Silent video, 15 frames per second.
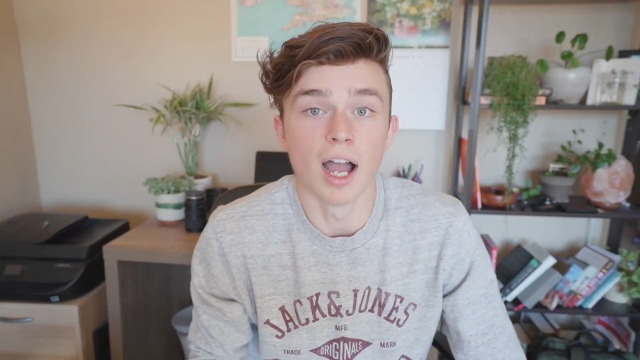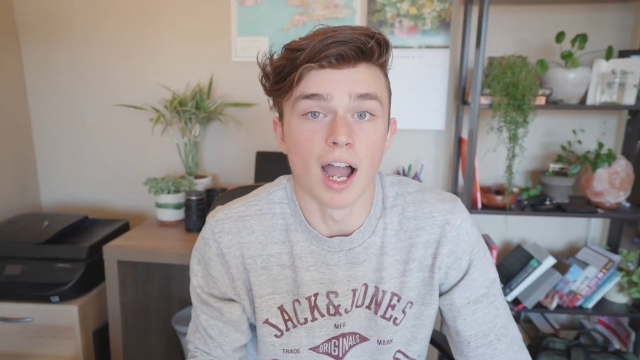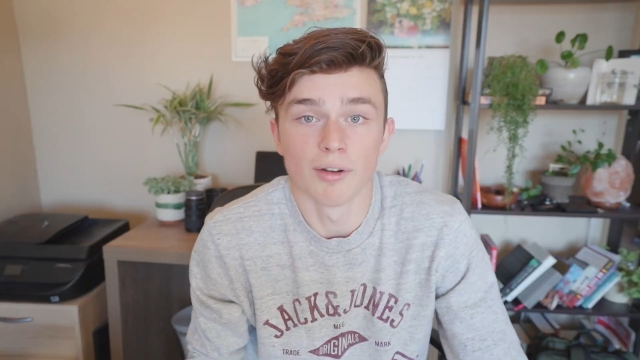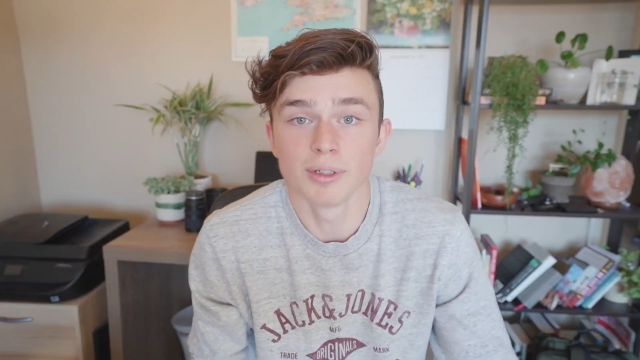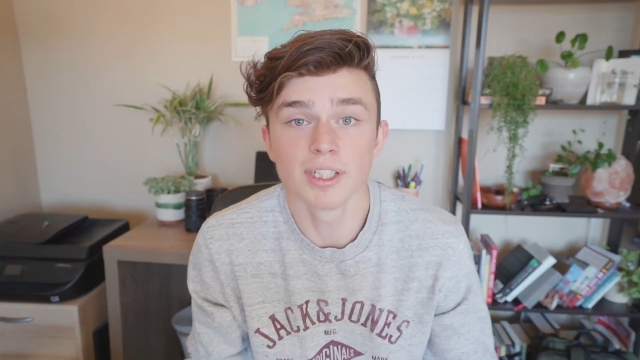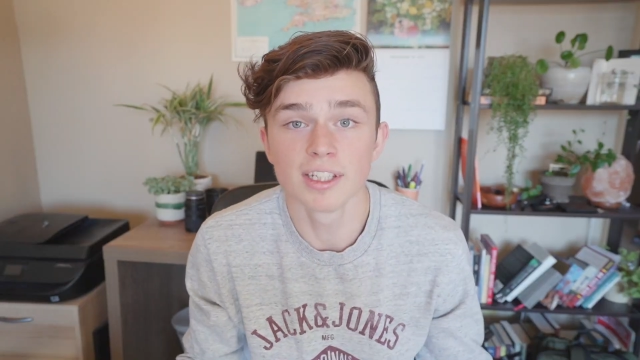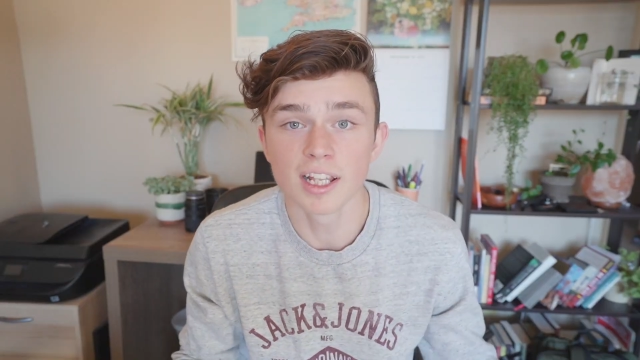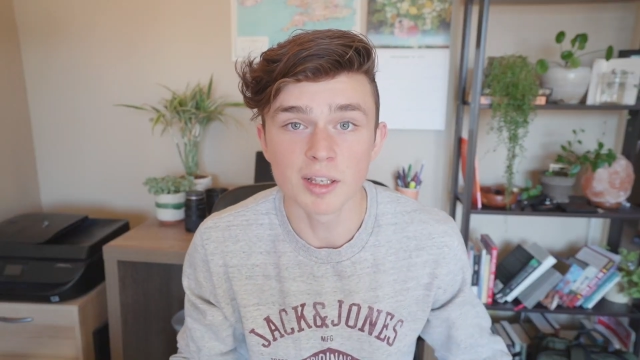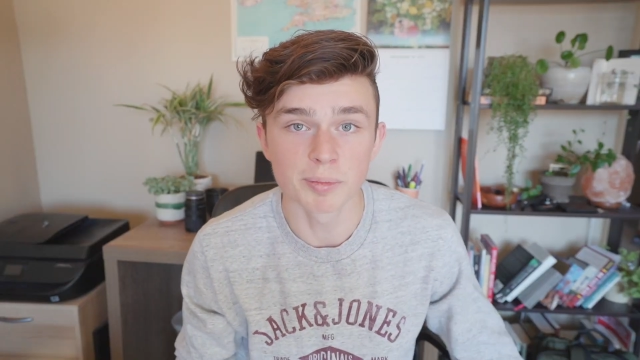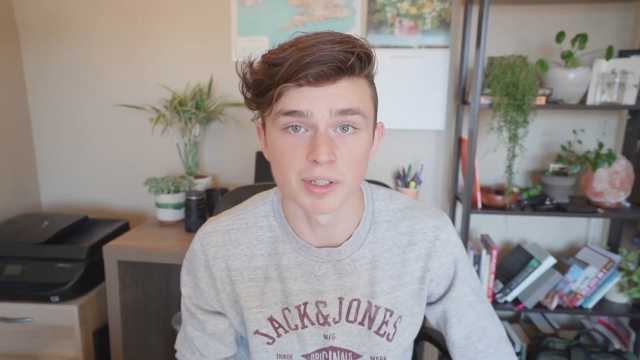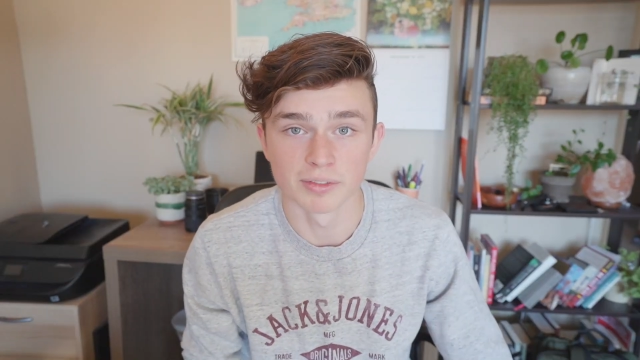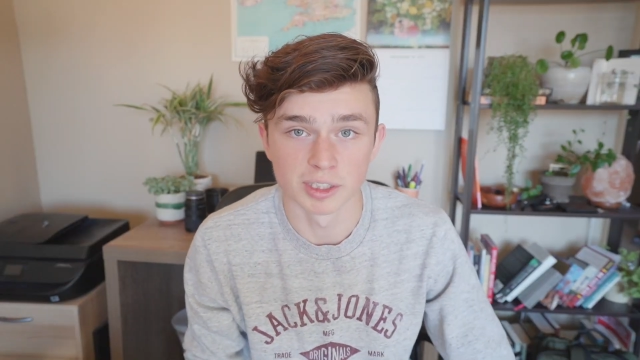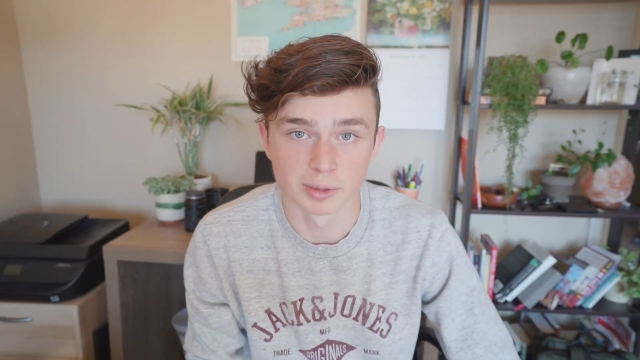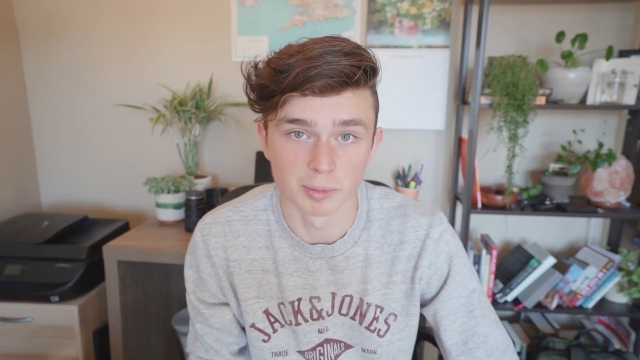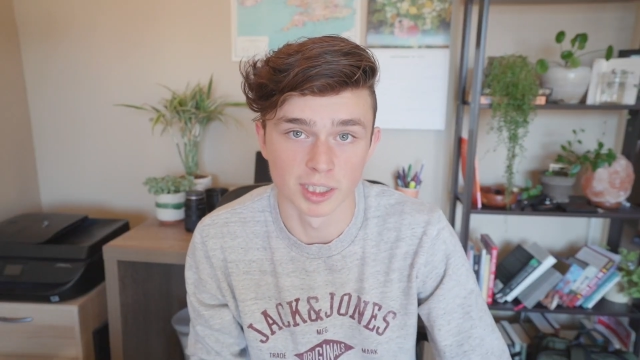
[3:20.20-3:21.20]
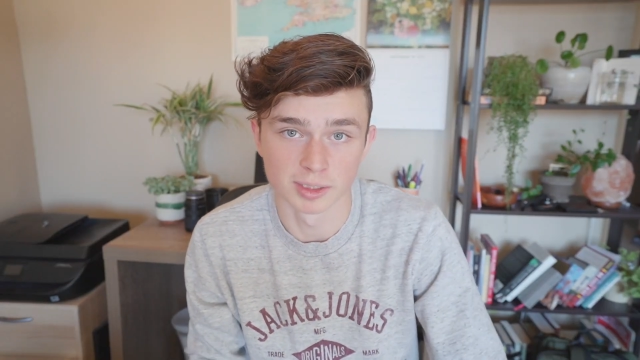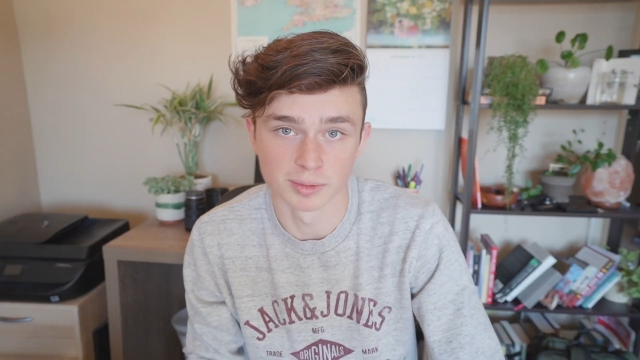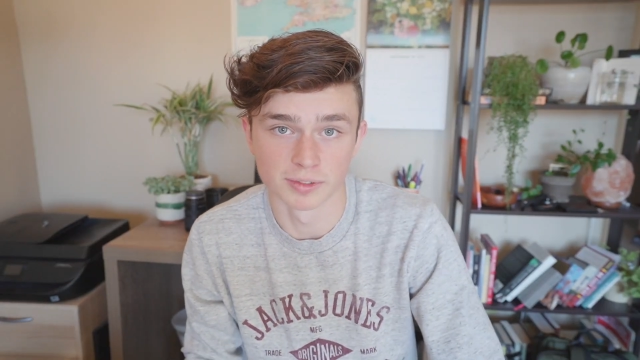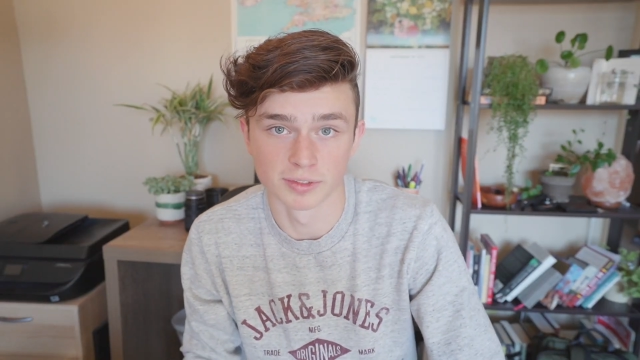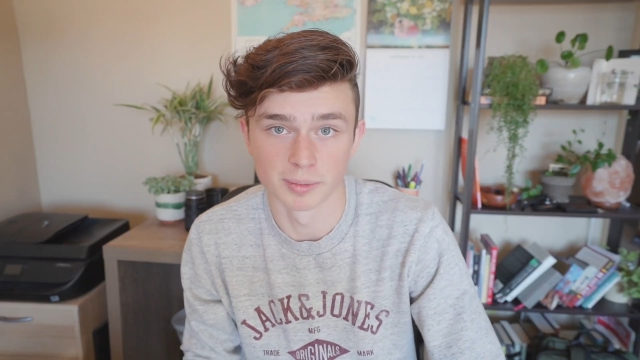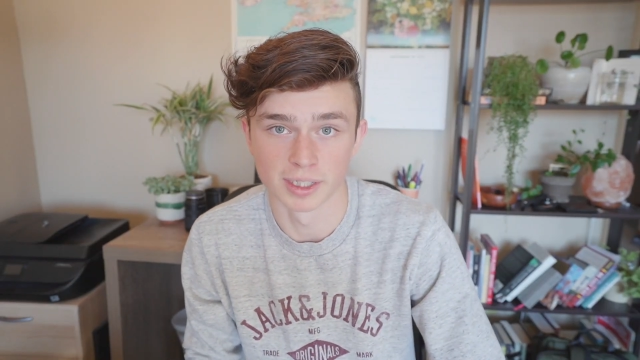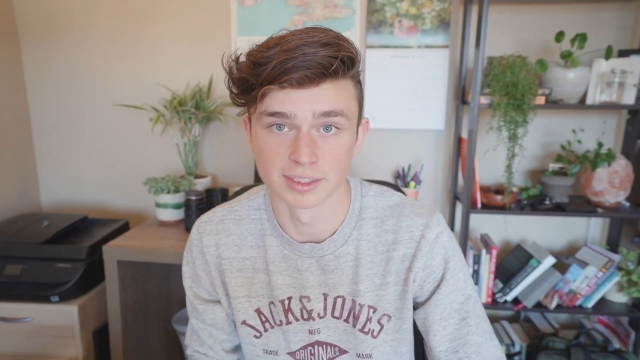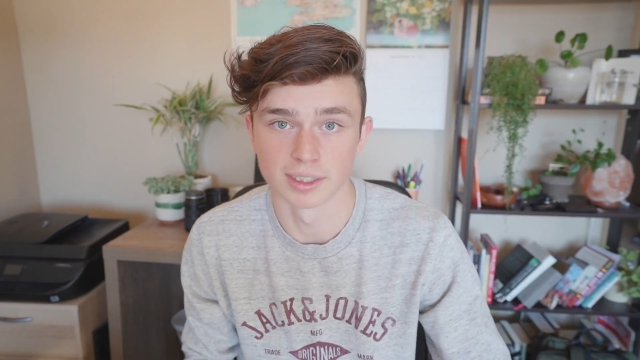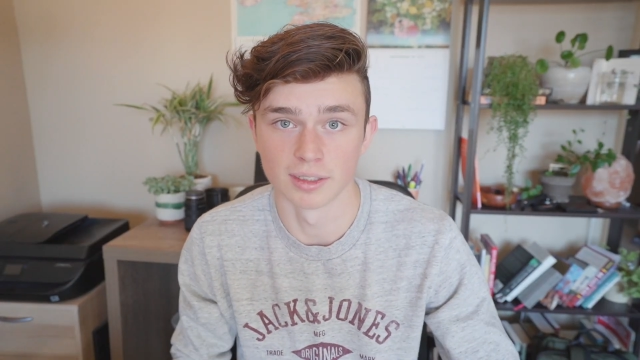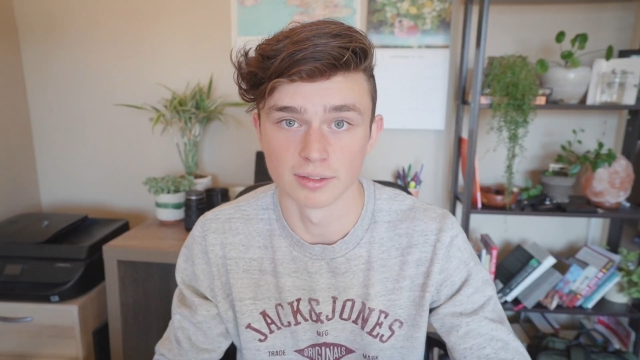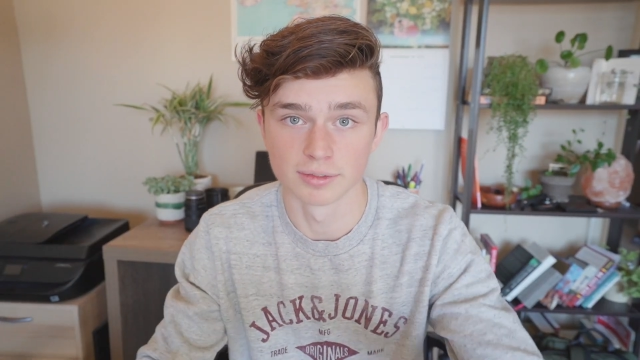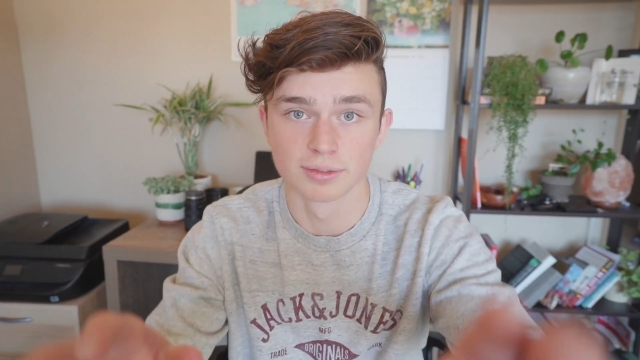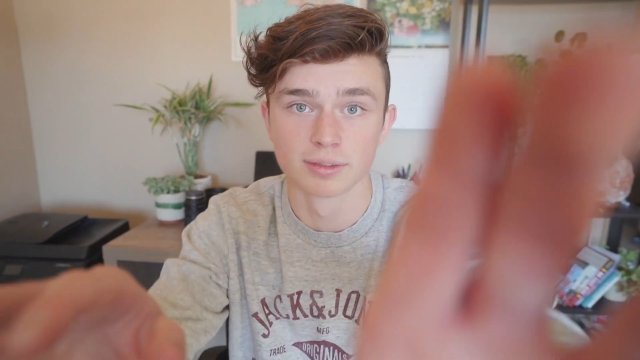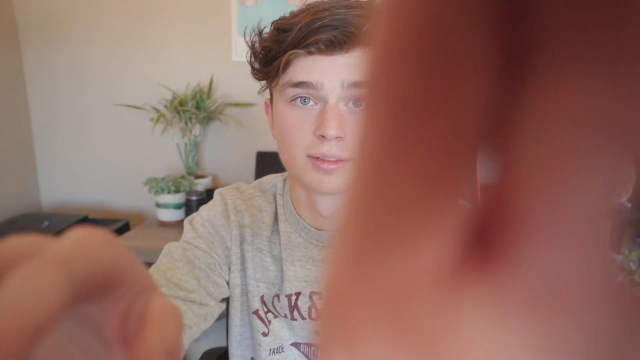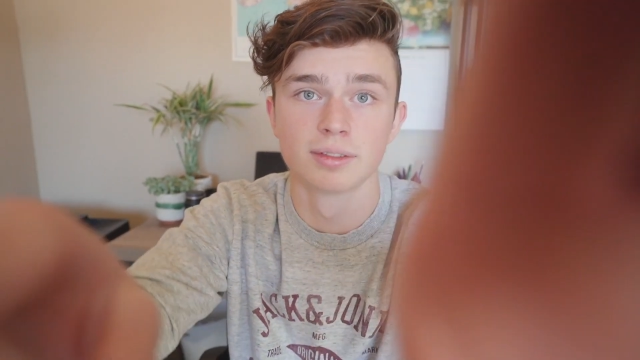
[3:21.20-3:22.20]
I really like being responsible for
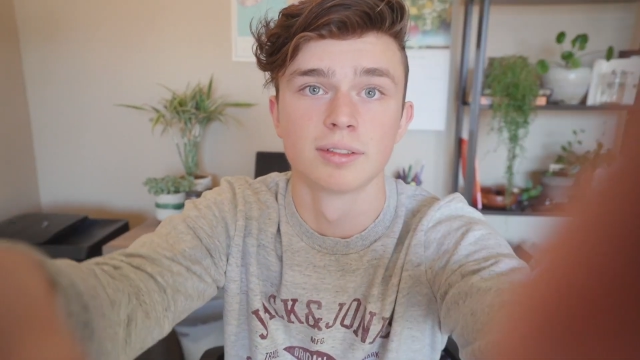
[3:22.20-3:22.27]
myself.